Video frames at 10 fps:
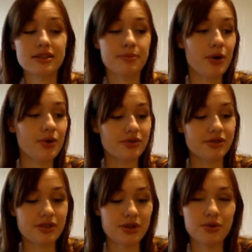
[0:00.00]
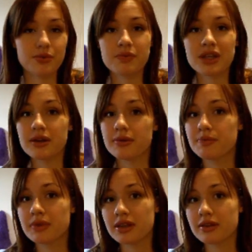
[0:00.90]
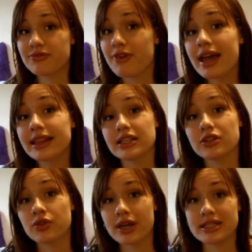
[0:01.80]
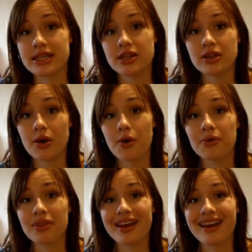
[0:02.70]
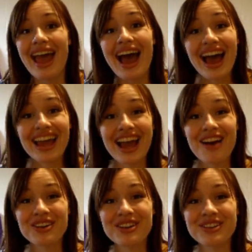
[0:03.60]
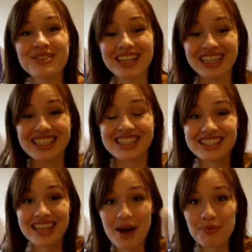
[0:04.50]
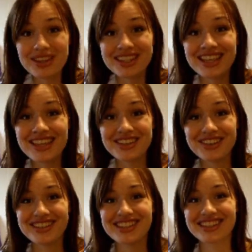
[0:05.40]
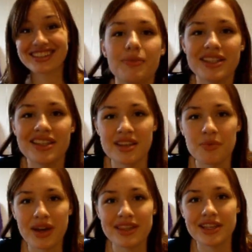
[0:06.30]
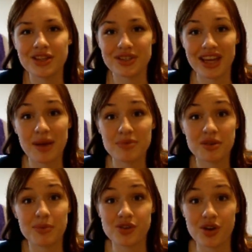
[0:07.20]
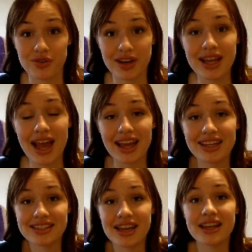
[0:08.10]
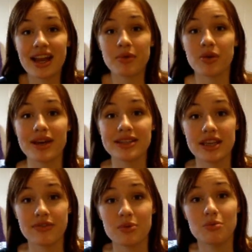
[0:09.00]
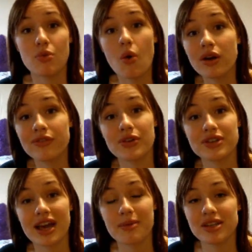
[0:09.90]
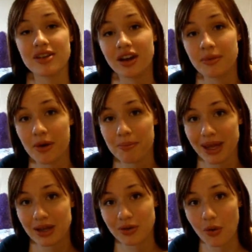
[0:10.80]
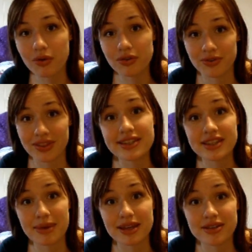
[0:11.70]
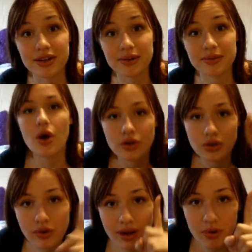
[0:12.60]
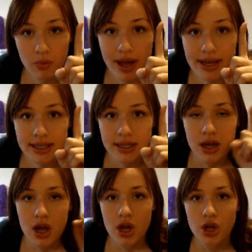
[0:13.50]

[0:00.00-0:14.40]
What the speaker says: as opposed to the violent crazy, the, hi, how are you doing? Stab with scissors. But since I'm wasting your time so much already, I decided I'm going to waste even more of your time and talk about my goals for this semester. Goal number 1,